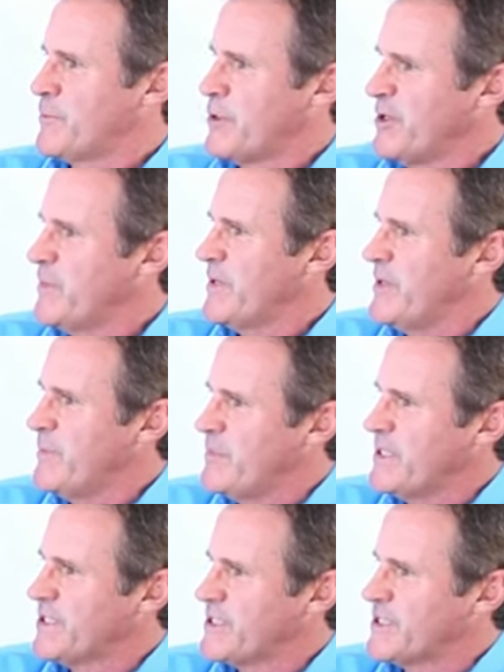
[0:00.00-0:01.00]
improvement in
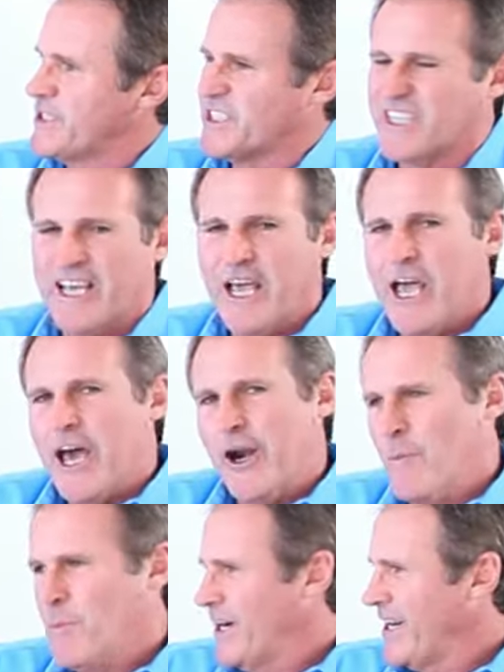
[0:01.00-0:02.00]
businesses, and
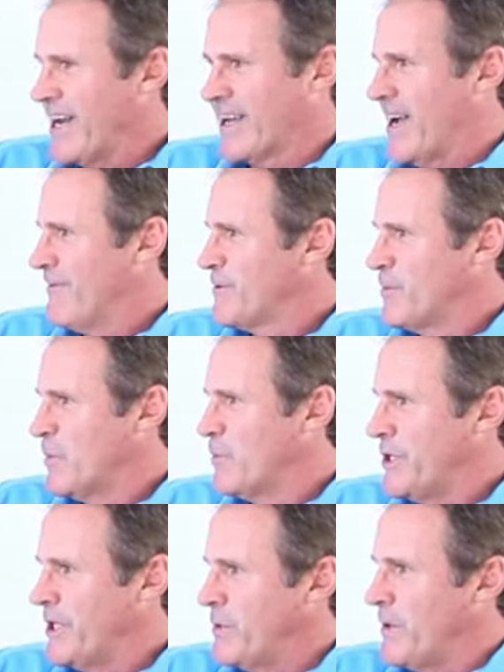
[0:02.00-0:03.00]
I'm really uncomfortable
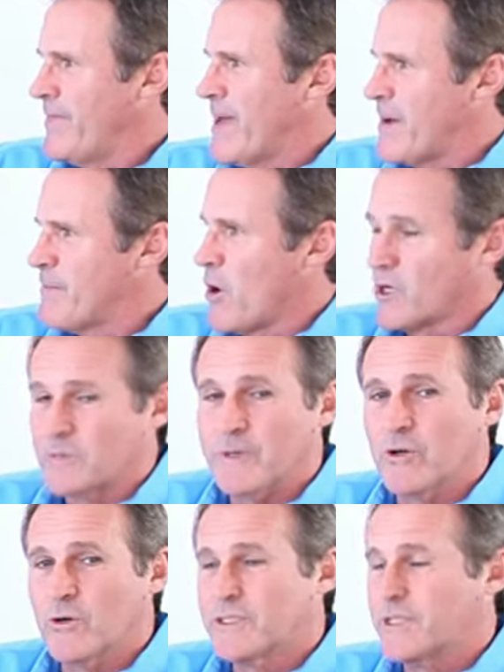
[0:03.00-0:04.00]
putting you in that box
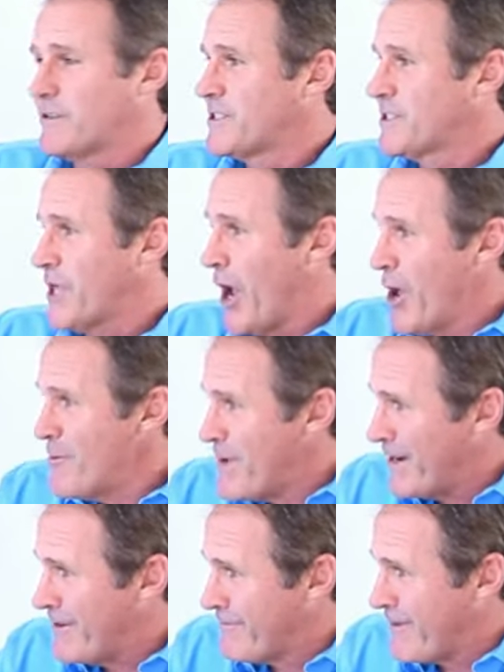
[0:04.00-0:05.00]
because there are so
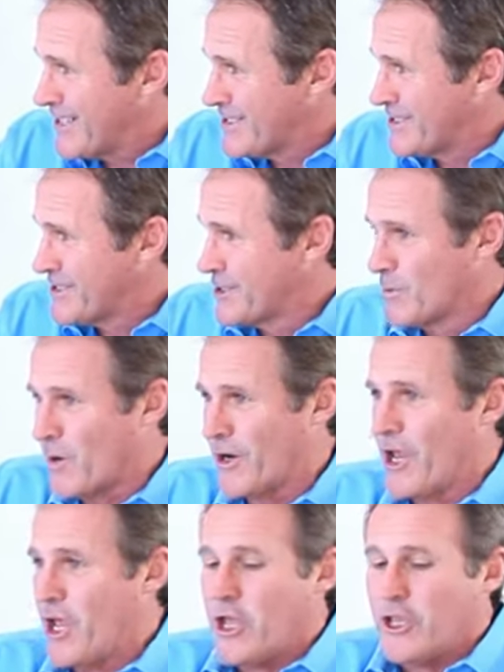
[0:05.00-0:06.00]
many facets to what
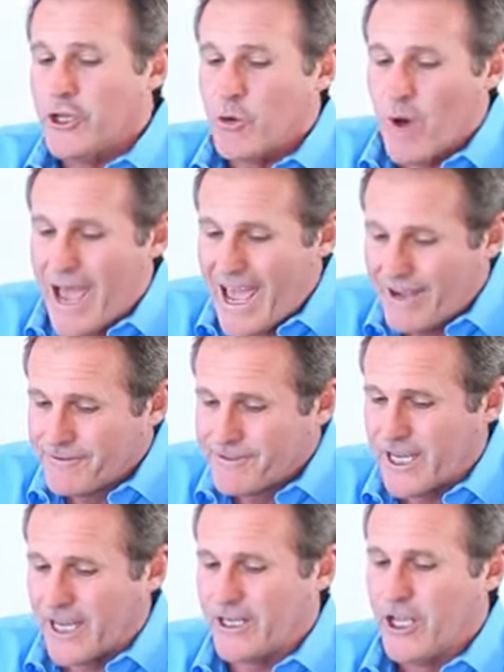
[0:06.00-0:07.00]
you have
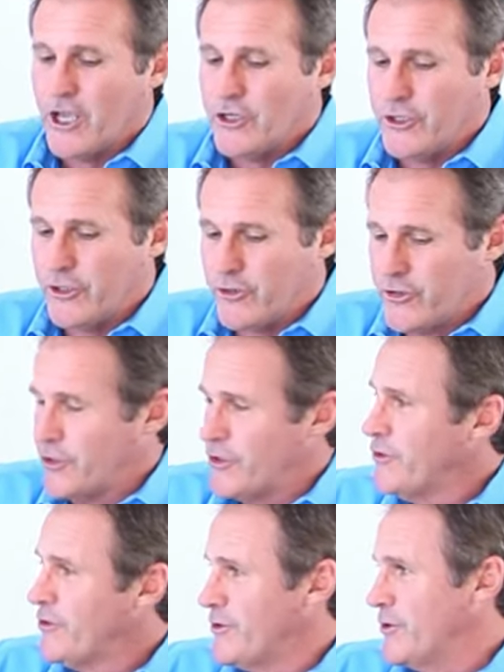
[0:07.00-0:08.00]
done, you
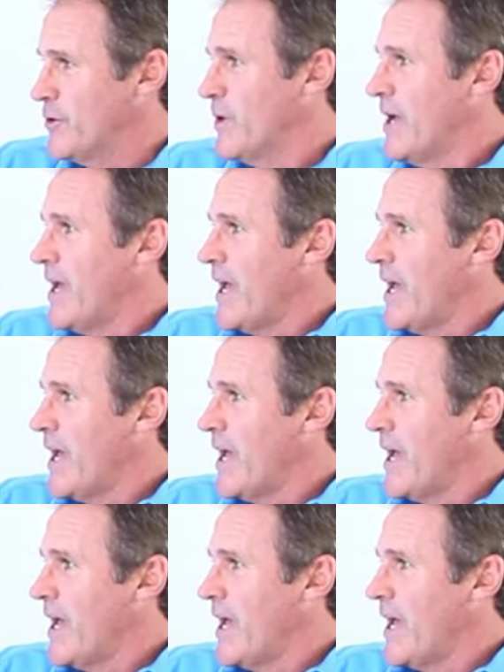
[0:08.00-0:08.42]
do,